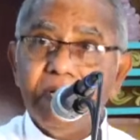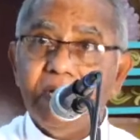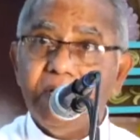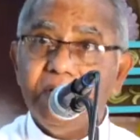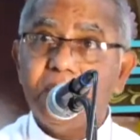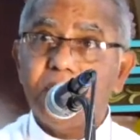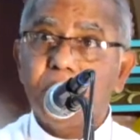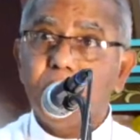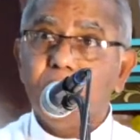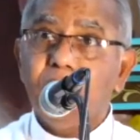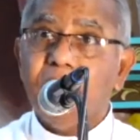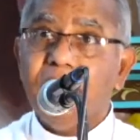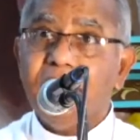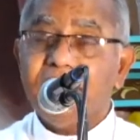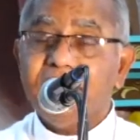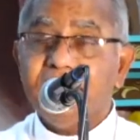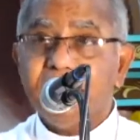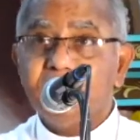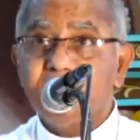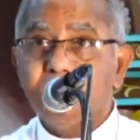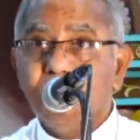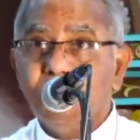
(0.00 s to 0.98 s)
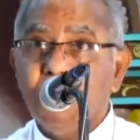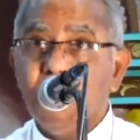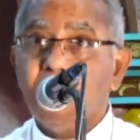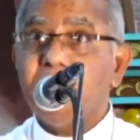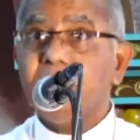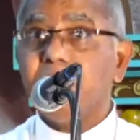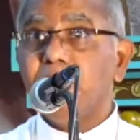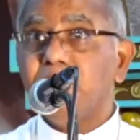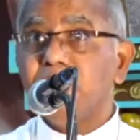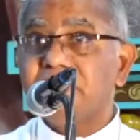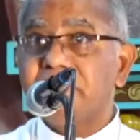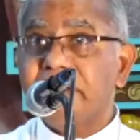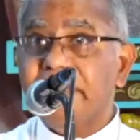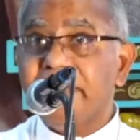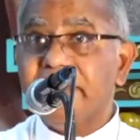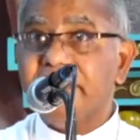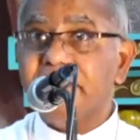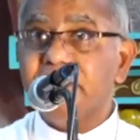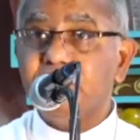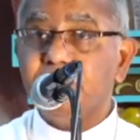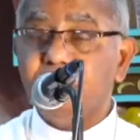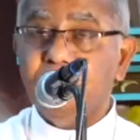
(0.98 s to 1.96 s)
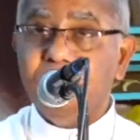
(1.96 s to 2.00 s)
And the two icons, overused
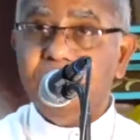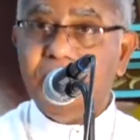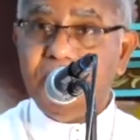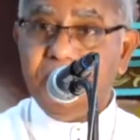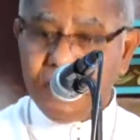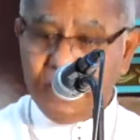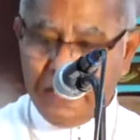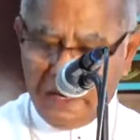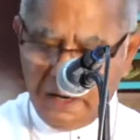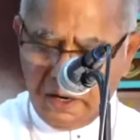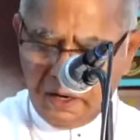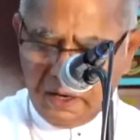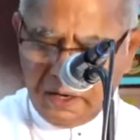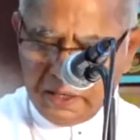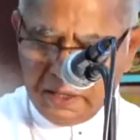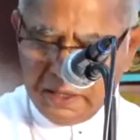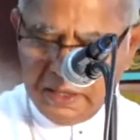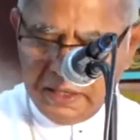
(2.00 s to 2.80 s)
icons today, are